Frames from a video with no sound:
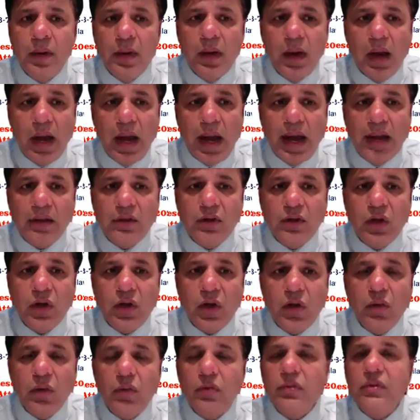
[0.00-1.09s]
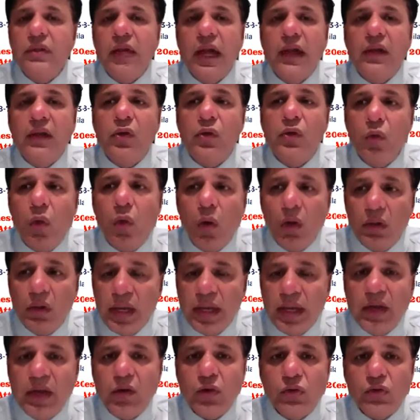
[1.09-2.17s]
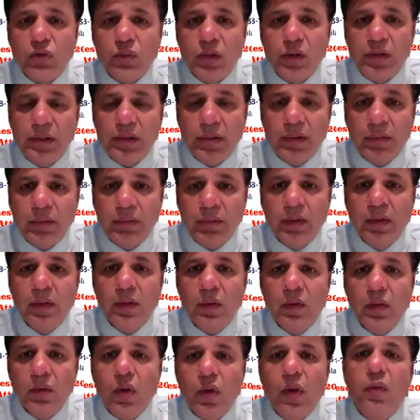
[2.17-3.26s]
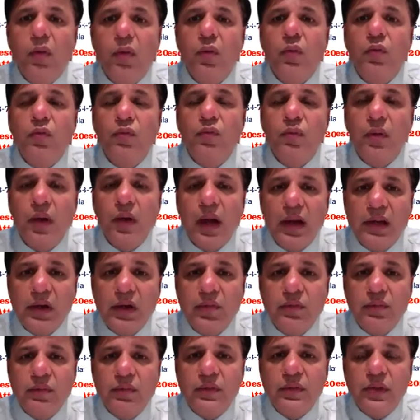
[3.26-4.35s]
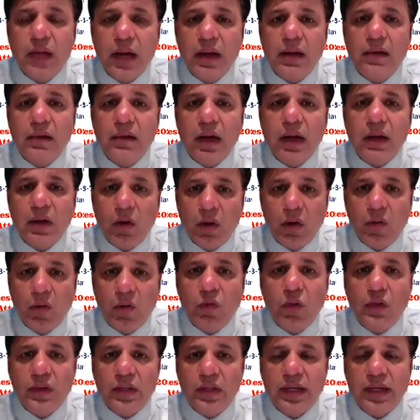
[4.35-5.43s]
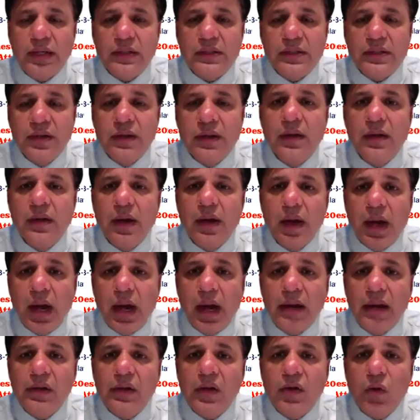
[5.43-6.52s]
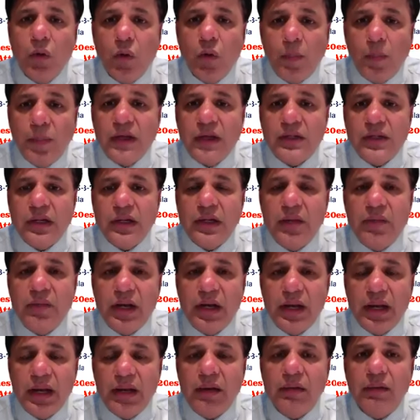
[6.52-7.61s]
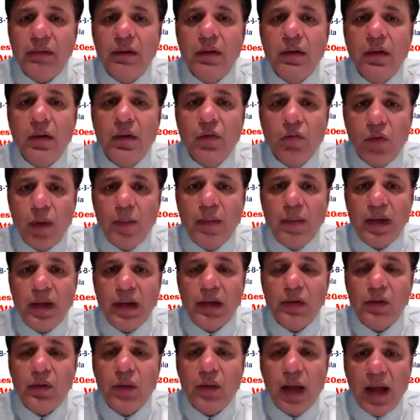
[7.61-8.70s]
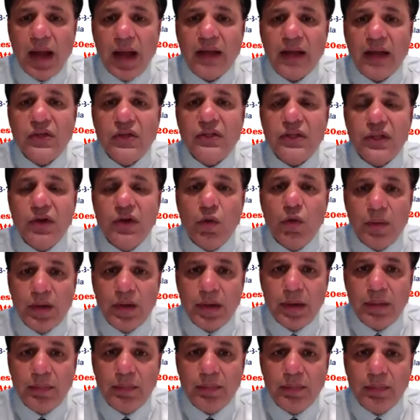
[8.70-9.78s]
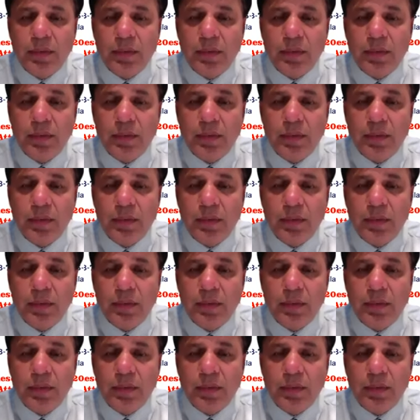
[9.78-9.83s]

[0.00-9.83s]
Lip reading: And thank you to all the heroes over here who've kind of done a lot of good things, and who are patiently waiting for America to anxiously open up.